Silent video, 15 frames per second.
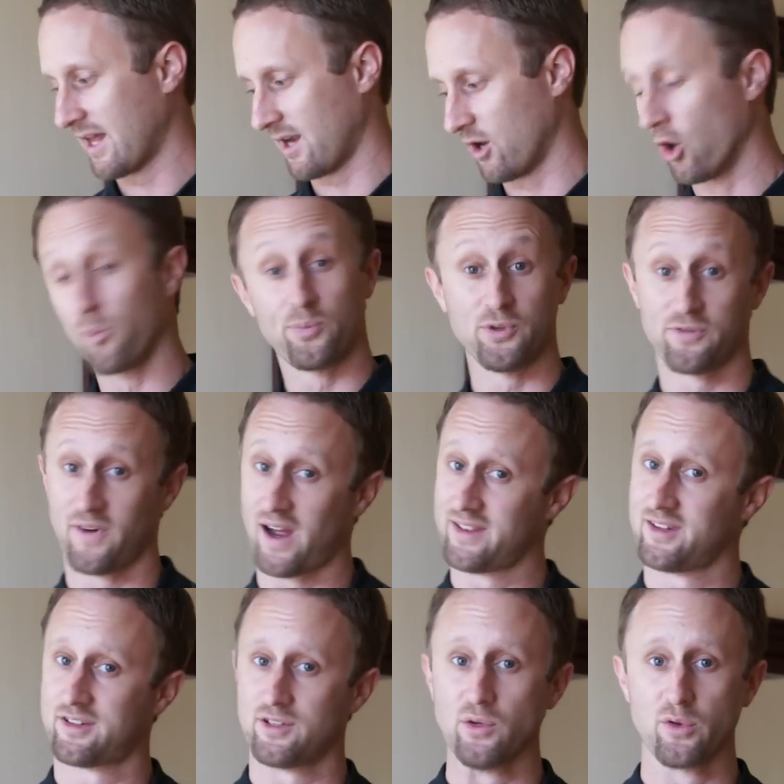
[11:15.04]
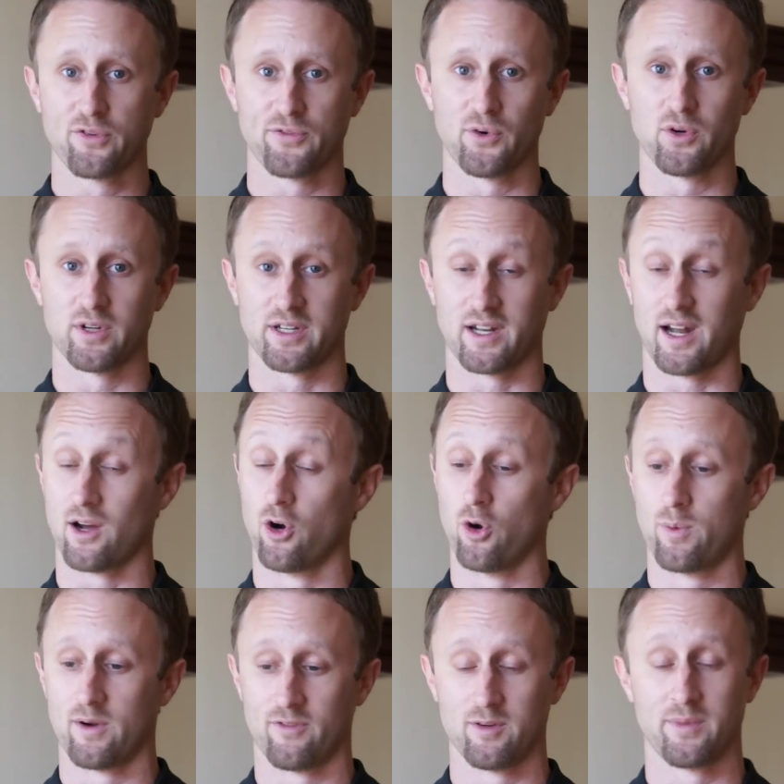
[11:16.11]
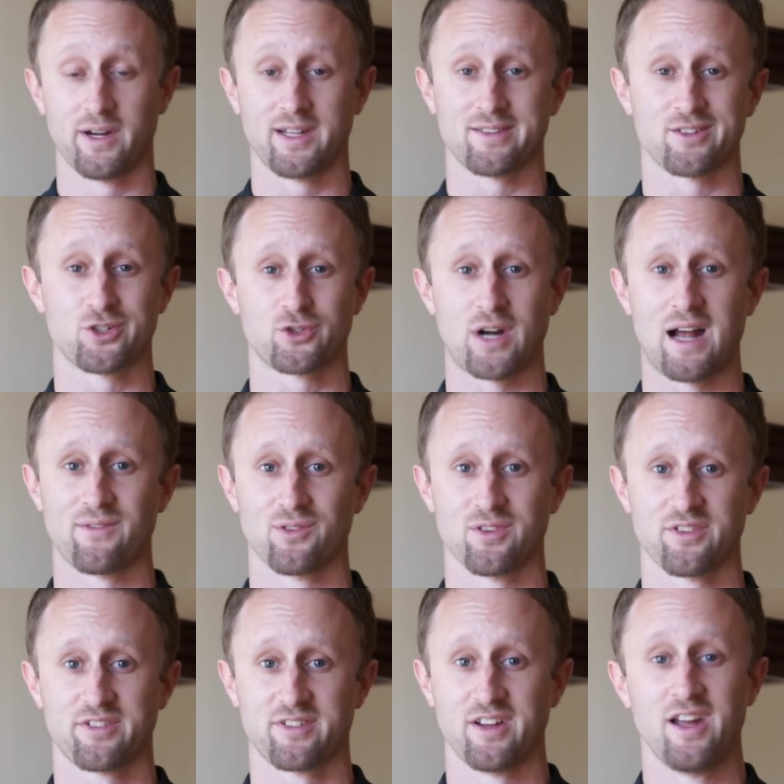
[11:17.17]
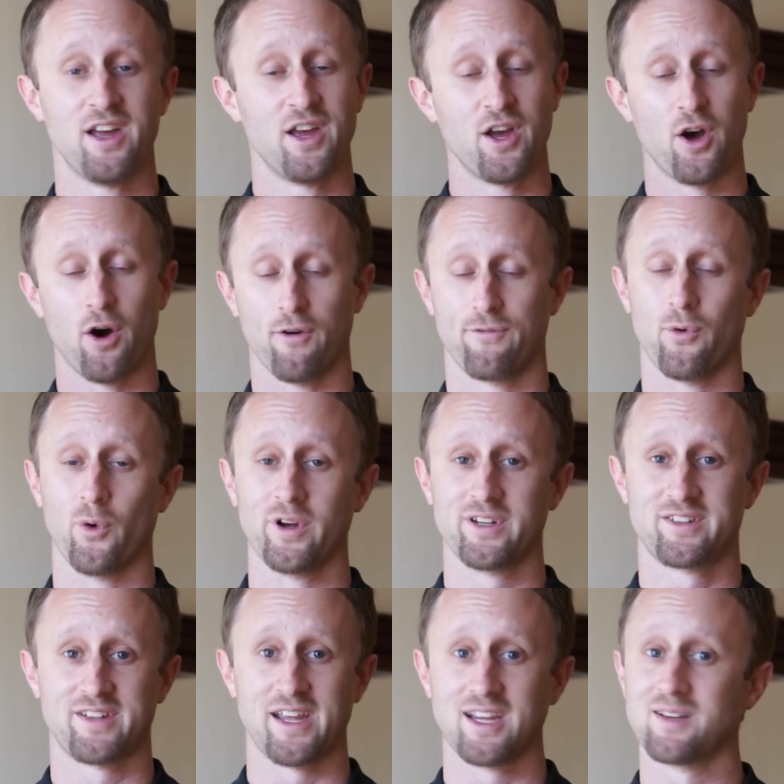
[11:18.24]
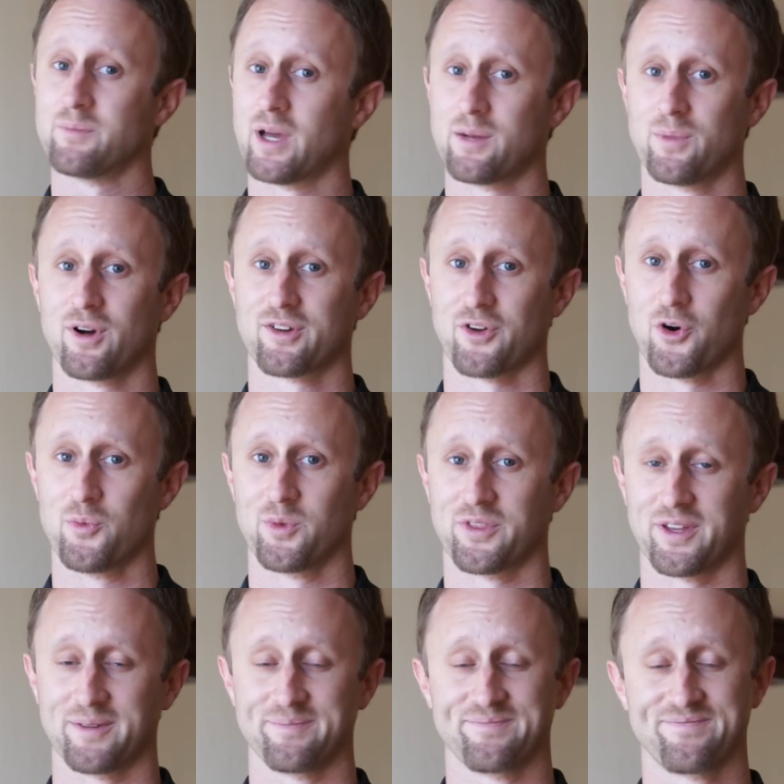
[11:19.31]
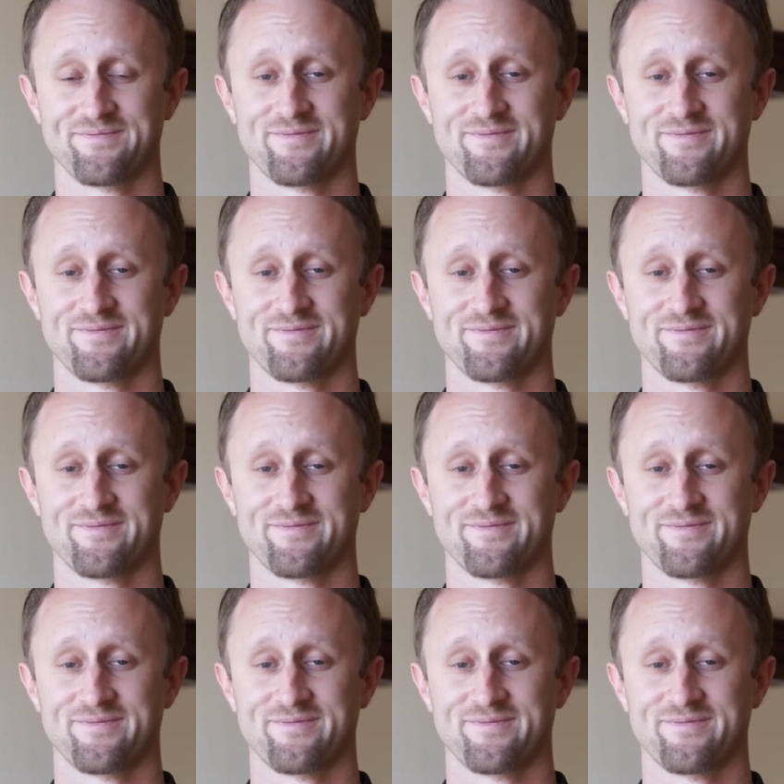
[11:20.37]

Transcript: And I hope you find this useful, and I hope everybody in their travels avoids taking bed bugs home with them.